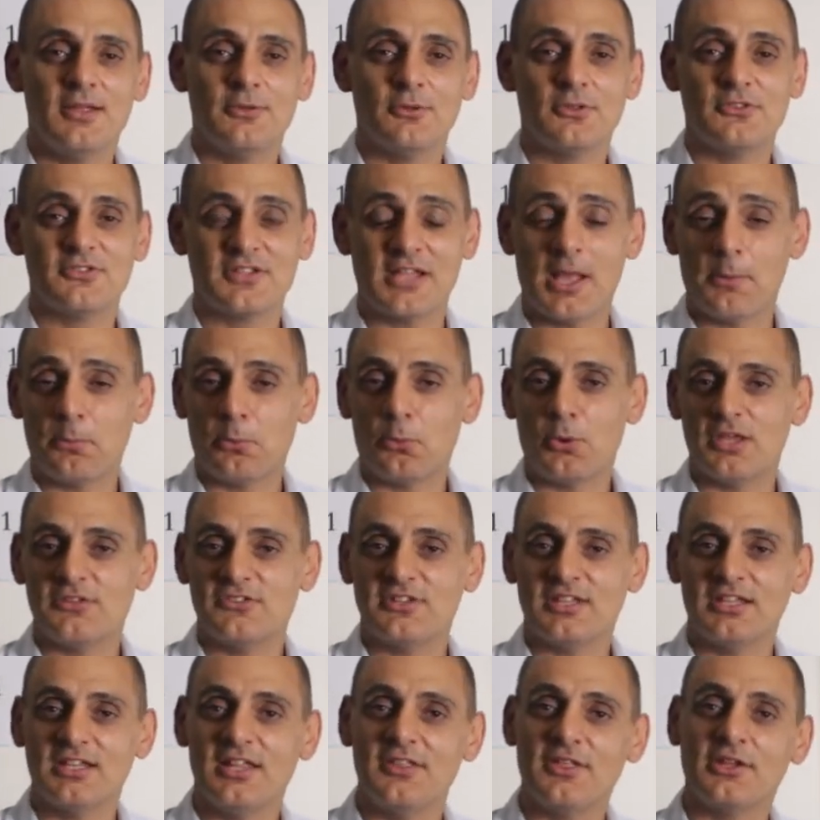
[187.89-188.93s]
Well, there's a couple of ways.
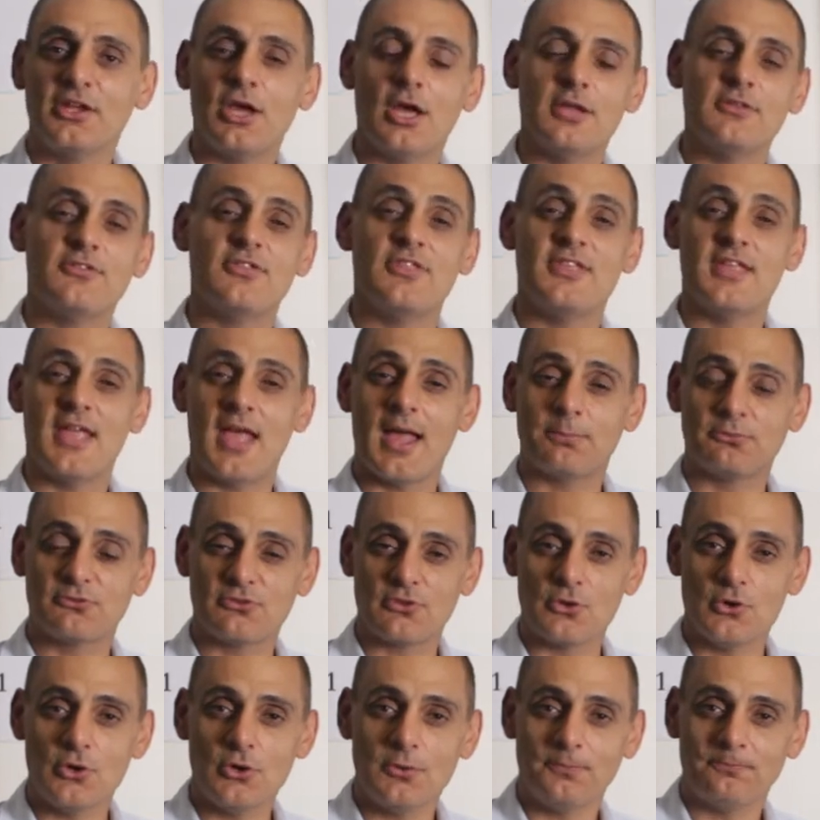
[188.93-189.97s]
You can either go into the App
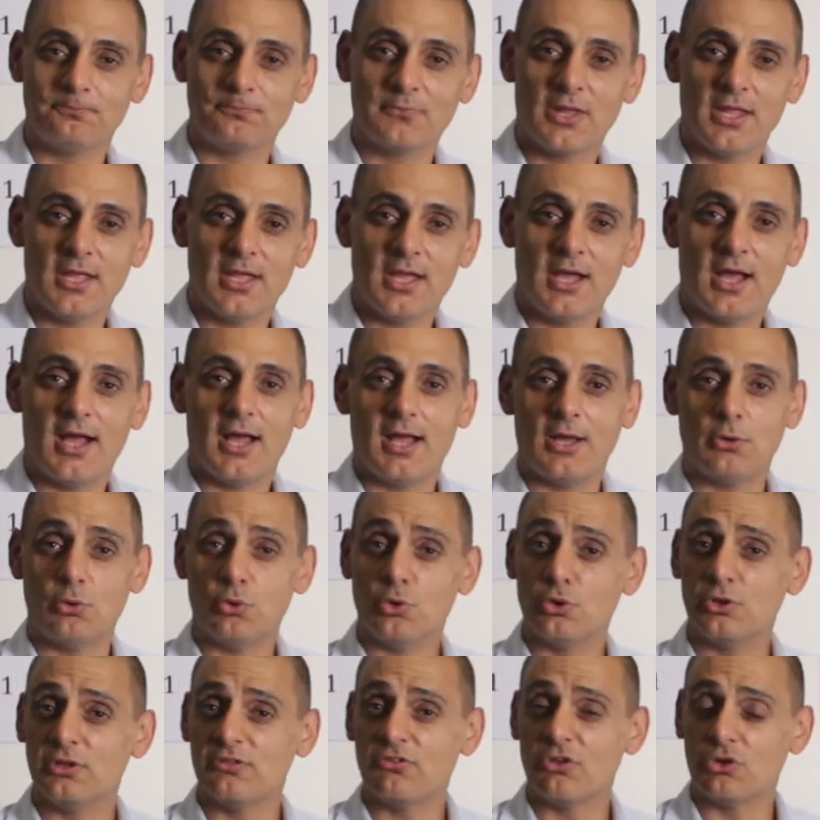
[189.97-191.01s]
Store,
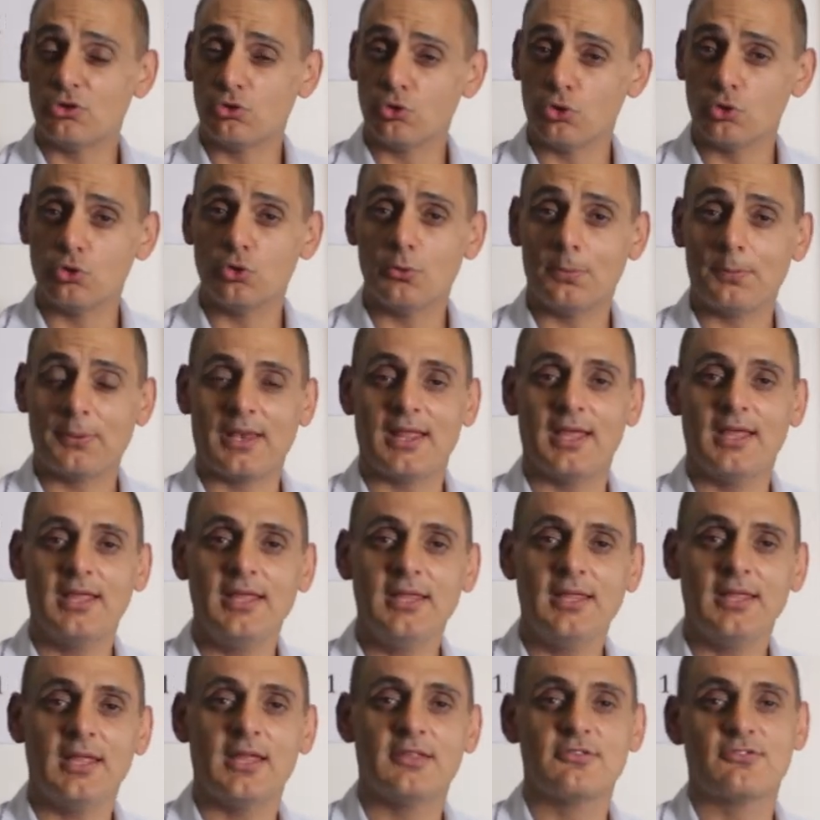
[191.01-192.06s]
or into Google
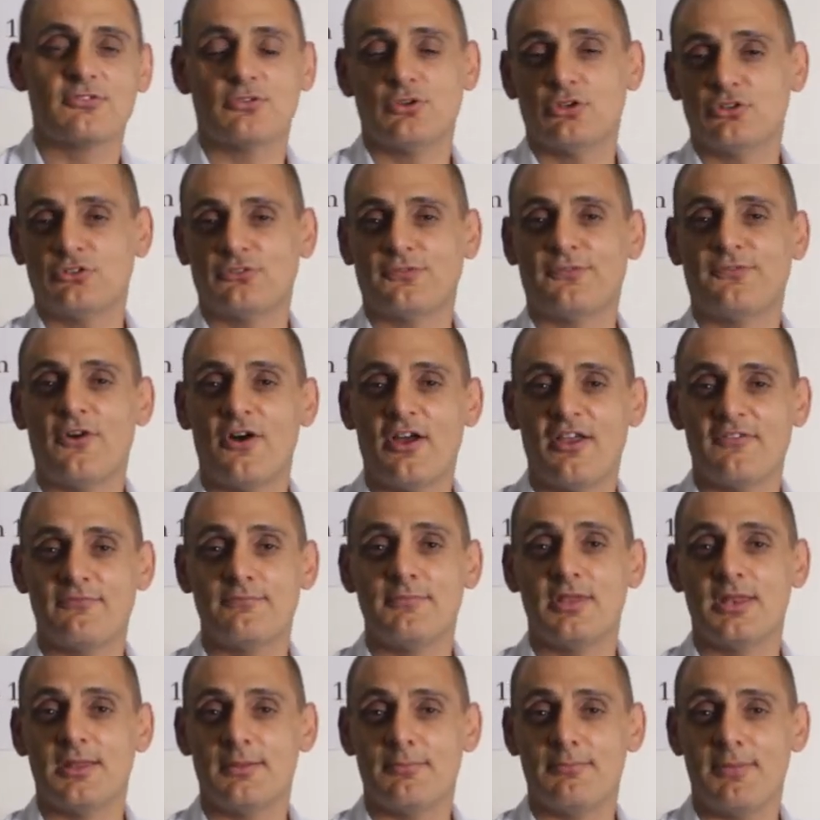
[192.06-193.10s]
Play and search 5
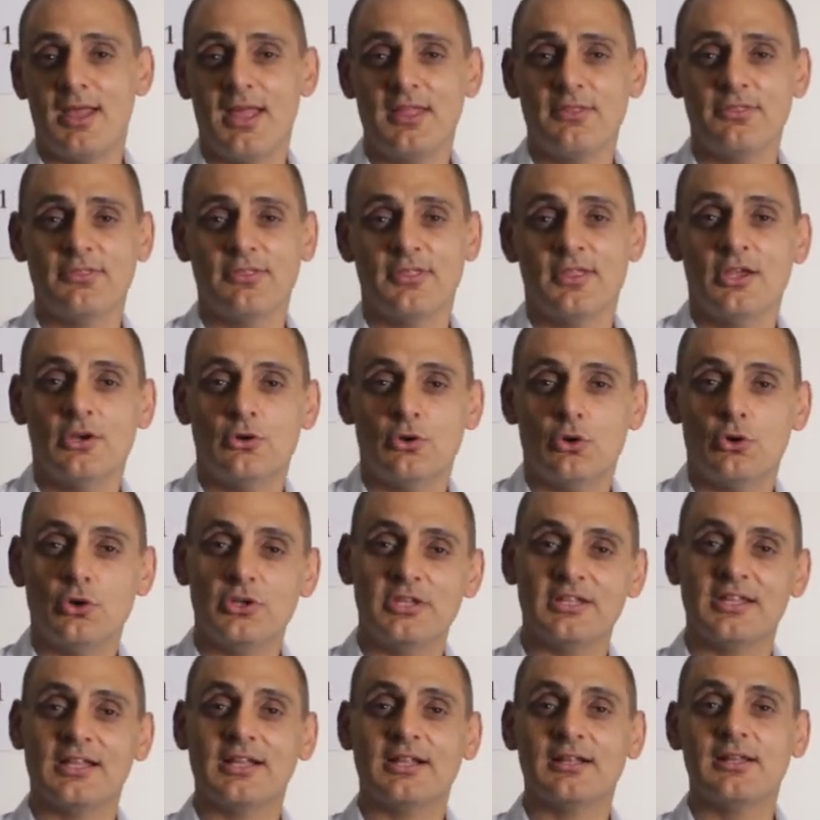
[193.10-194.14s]
Minute Math, or
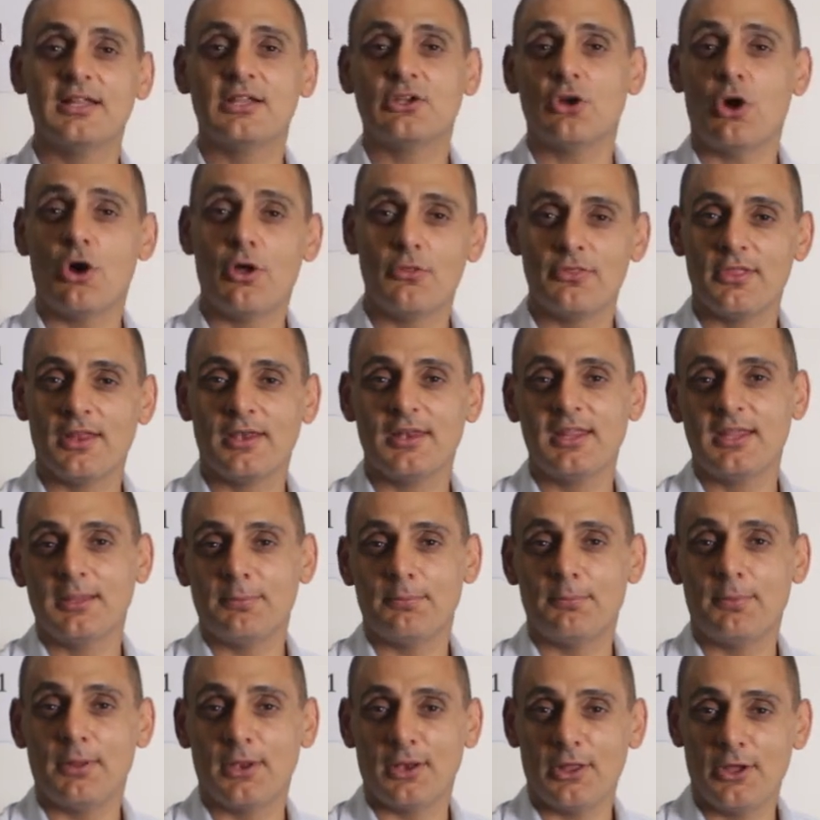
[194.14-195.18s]
you can click on the
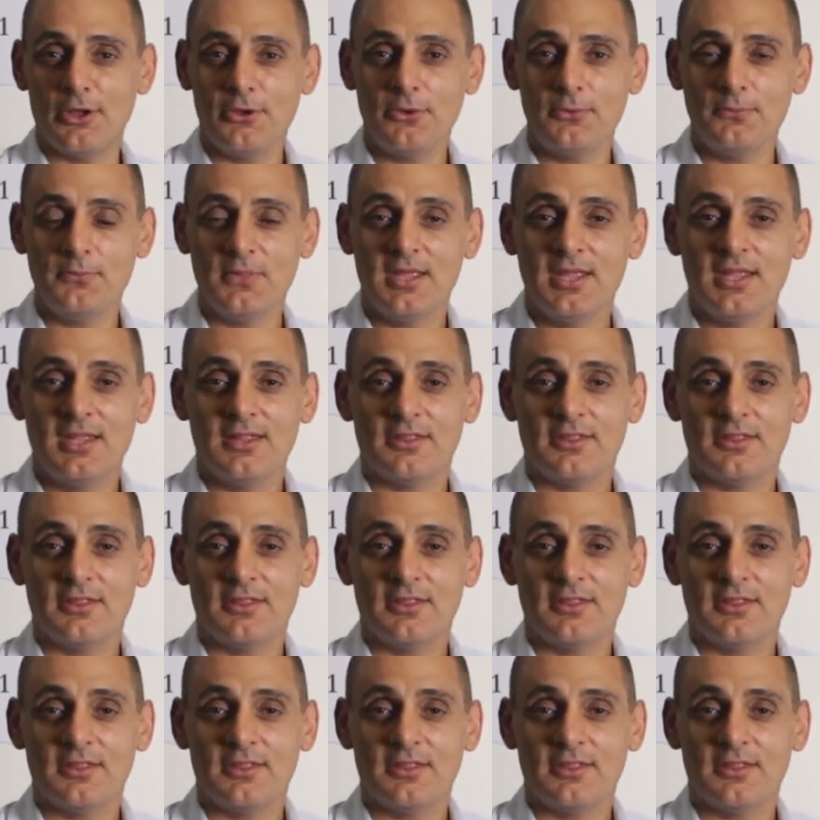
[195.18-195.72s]
link below.